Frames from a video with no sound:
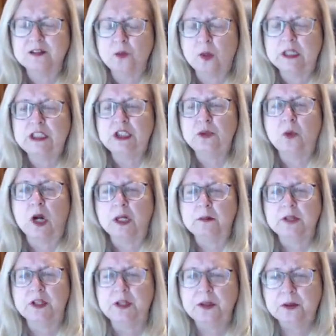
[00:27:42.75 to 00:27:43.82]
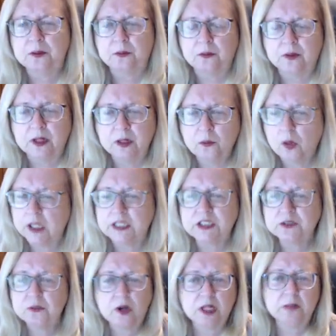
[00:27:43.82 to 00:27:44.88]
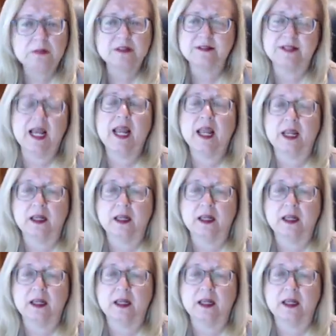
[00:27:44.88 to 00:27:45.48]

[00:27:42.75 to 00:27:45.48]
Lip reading: what did you want him to do? What did you want him to say?